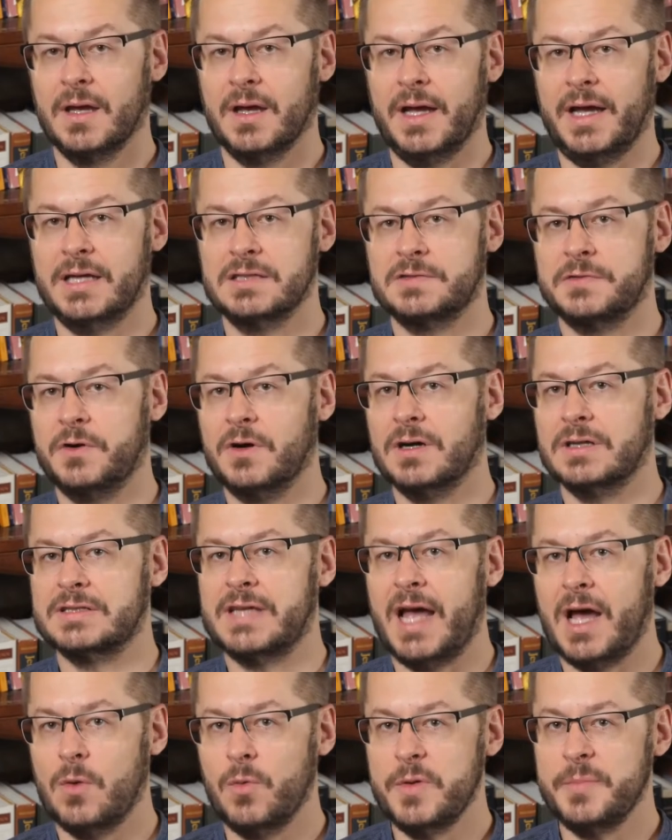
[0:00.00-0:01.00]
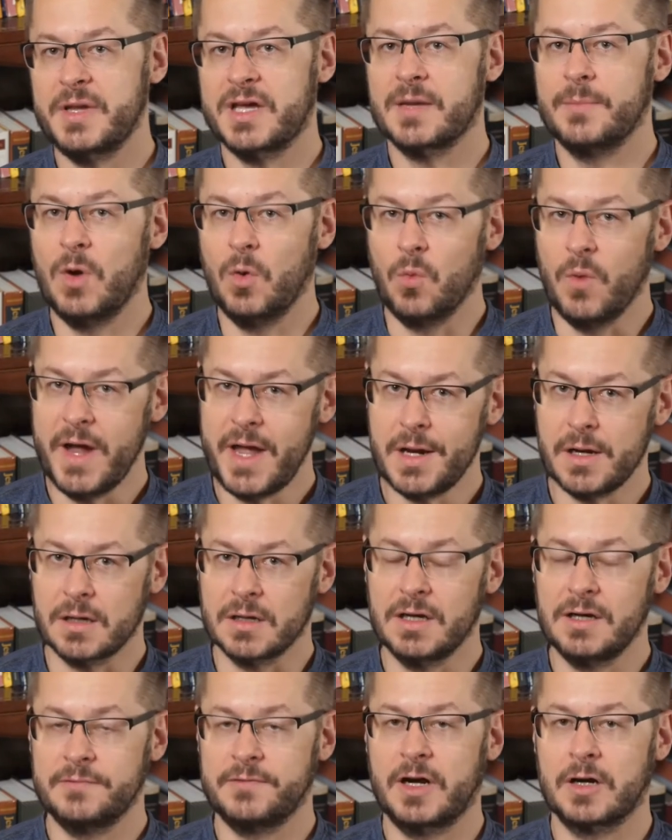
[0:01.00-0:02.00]
As far as how we become aware
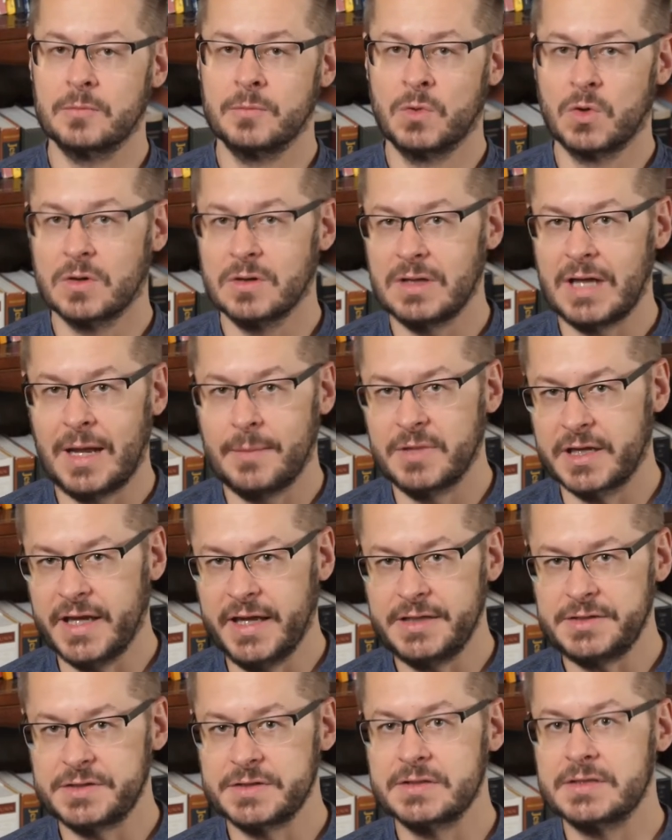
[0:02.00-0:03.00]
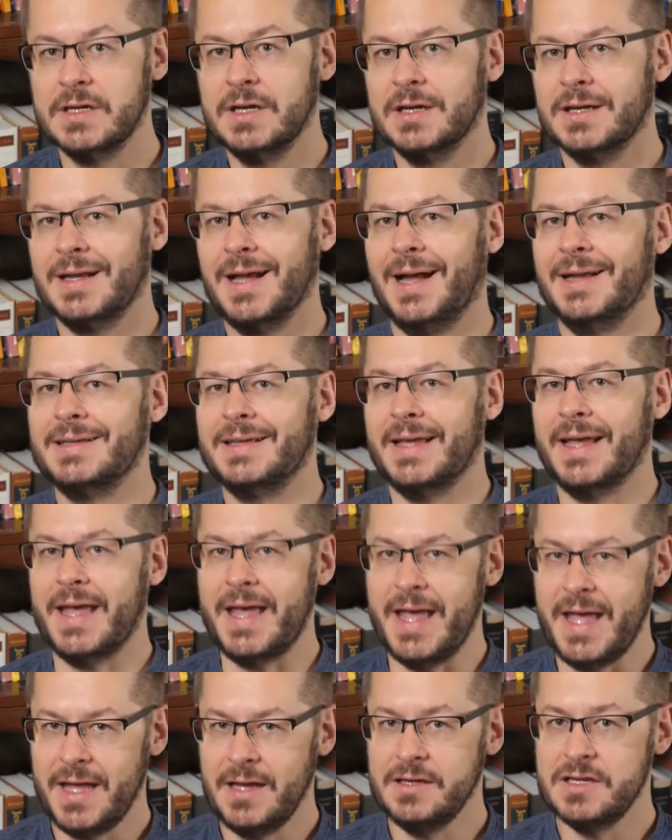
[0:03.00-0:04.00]
of our moral obligations, God
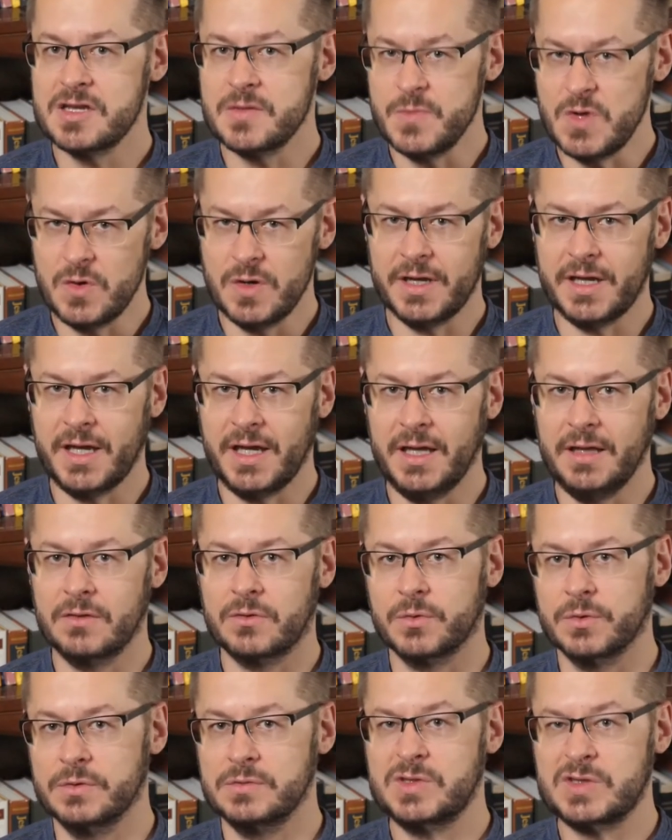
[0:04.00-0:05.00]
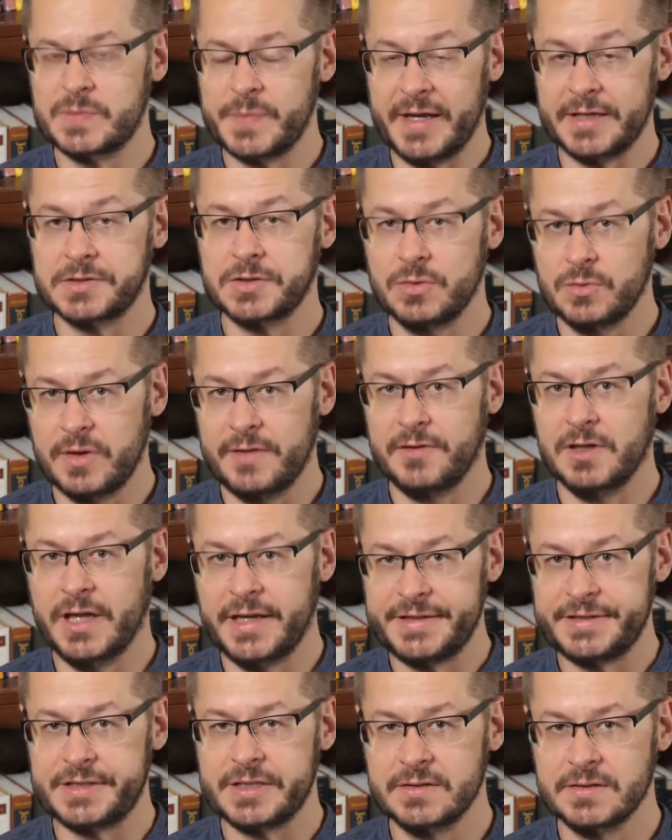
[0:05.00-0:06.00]
can communicate through special
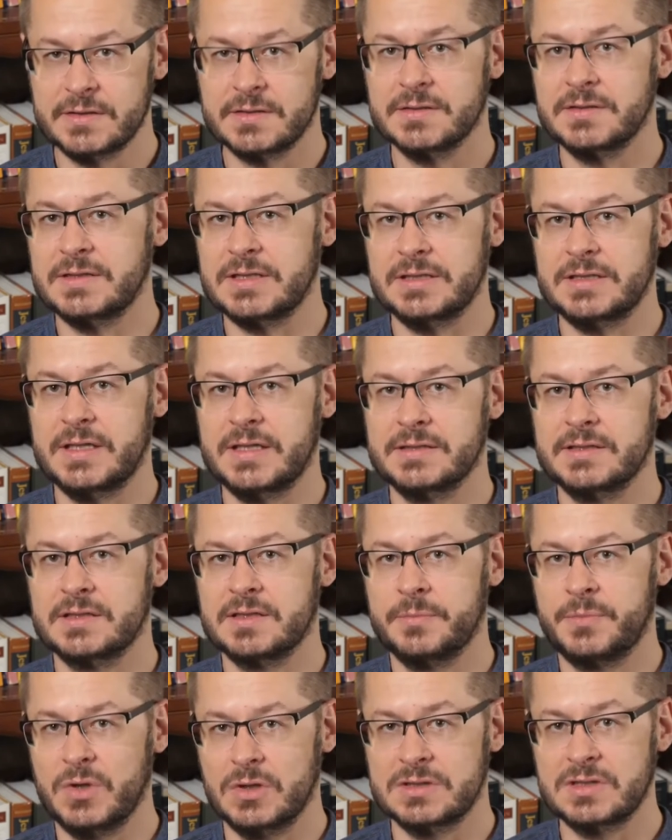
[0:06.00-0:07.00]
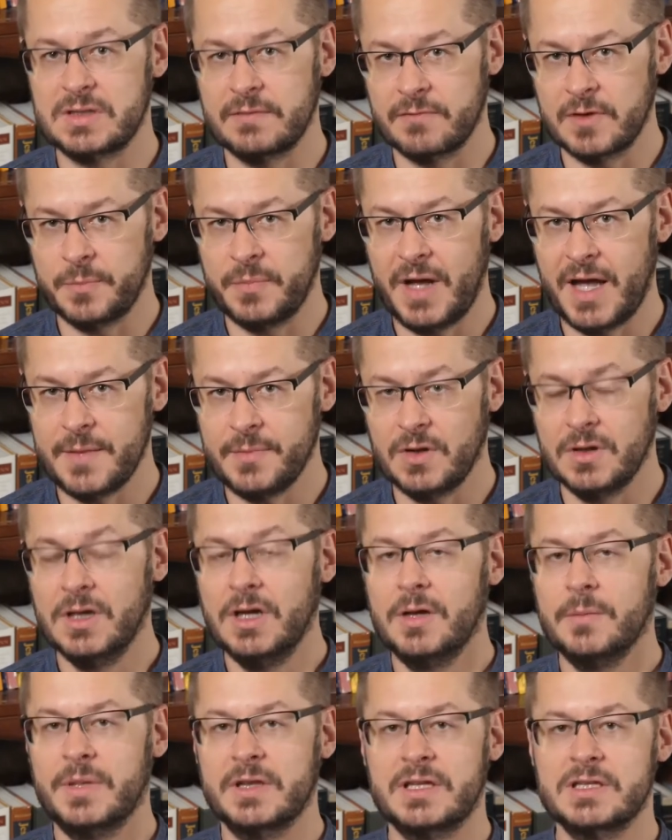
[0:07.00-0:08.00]
revelations such as the books of the Bible,
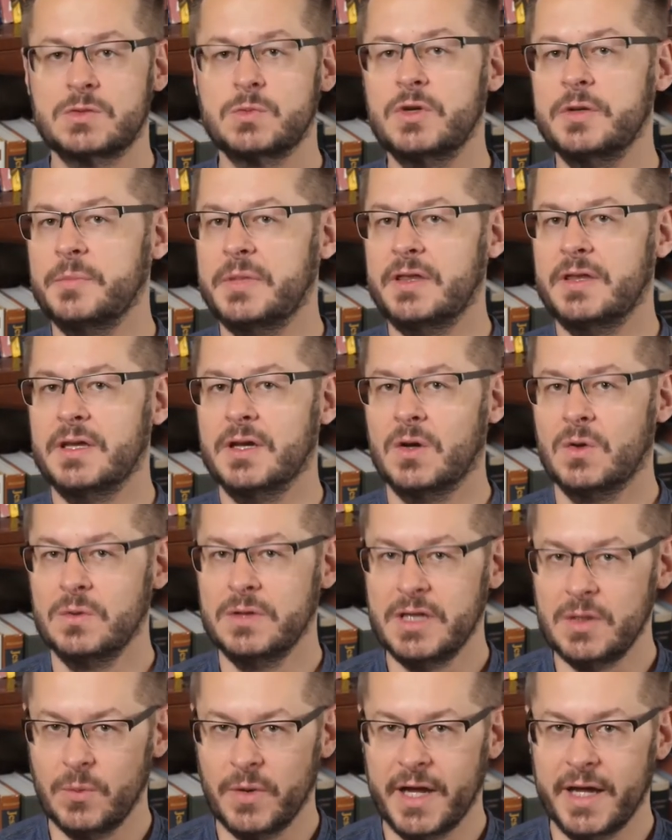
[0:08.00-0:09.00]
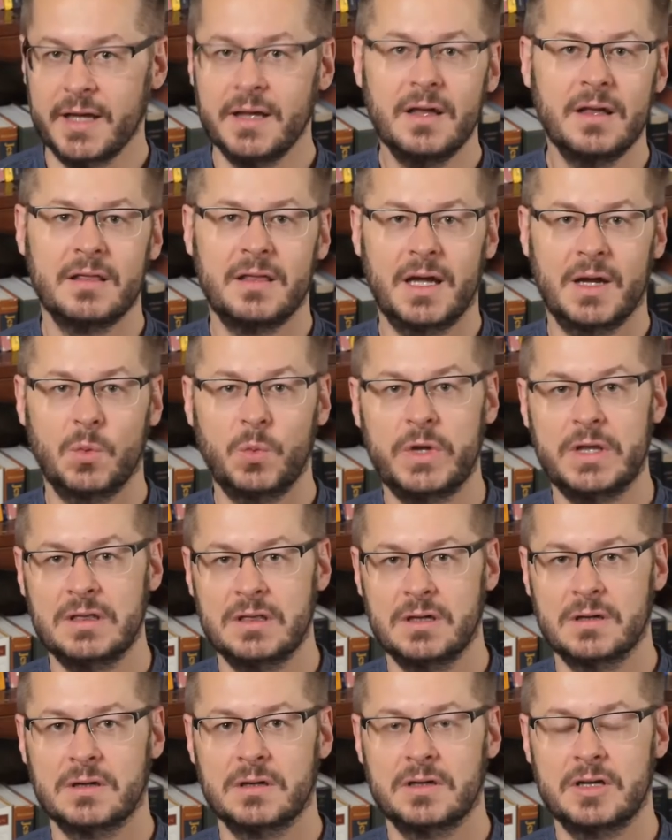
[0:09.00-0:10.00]
but this wouldn't be the only way that we
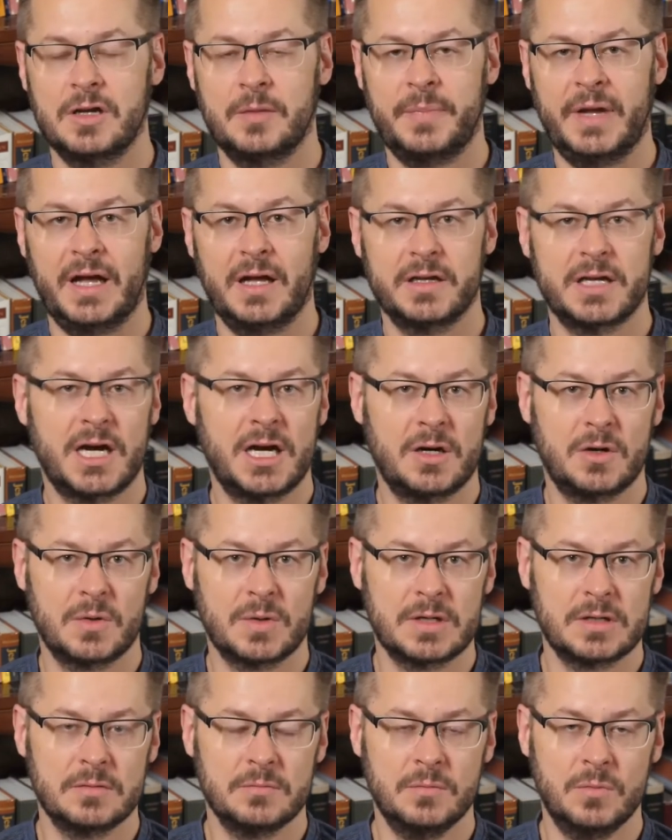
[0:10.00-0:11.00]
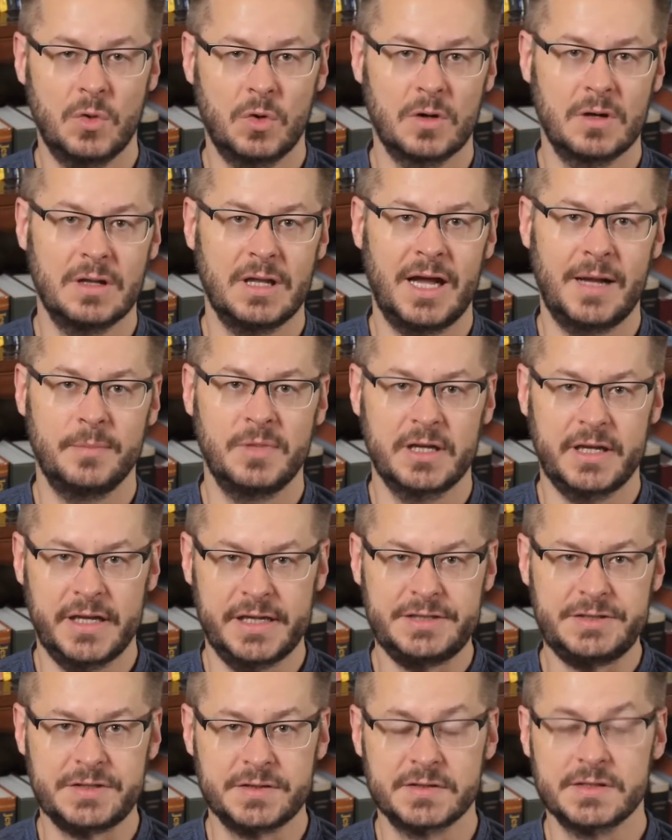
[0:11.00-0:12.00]
learn about our moral
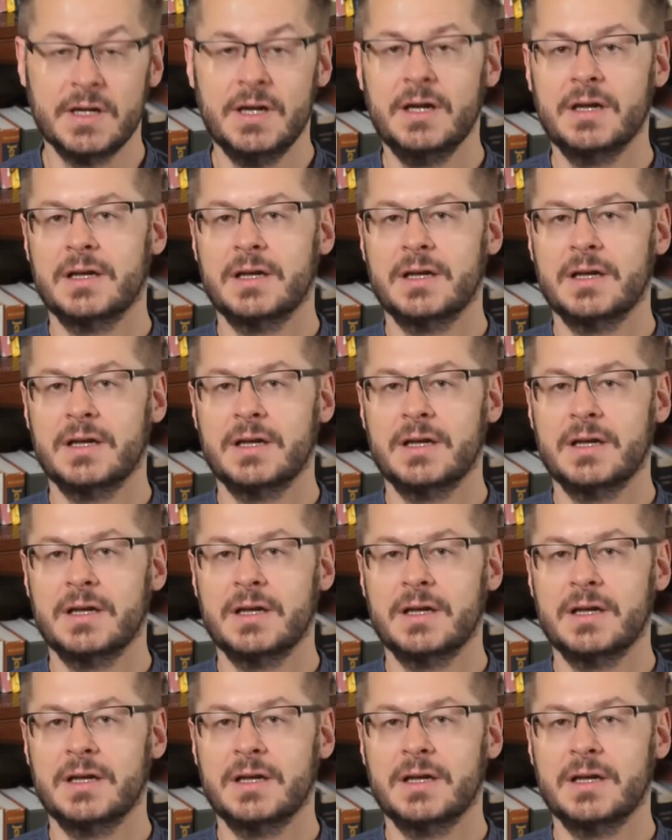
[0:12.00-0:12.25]
obligations.